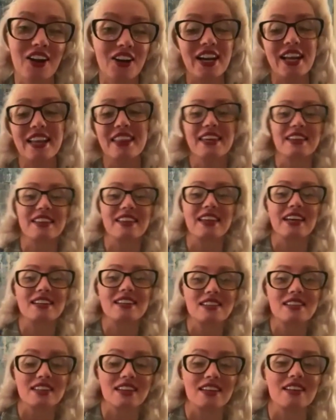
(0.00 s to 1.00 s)
And I think that
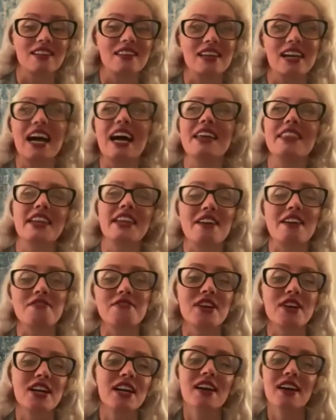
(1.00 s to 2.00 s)
the guy that I've
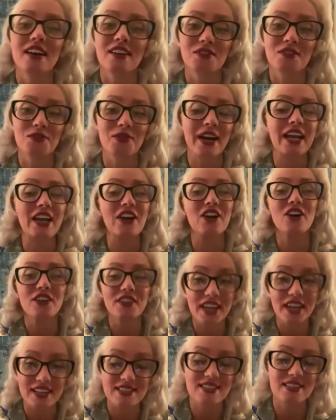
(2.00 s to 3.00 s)
wrangled
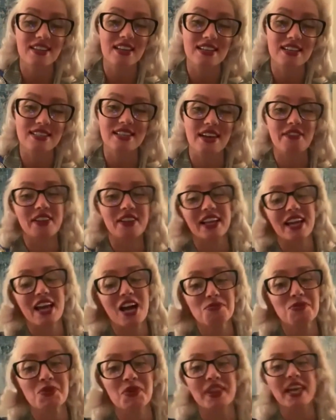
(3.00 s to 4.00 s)
has definitely
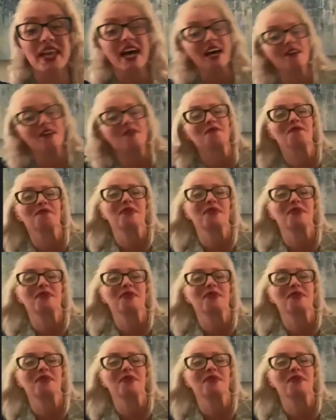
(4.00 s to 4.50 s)
helped with that.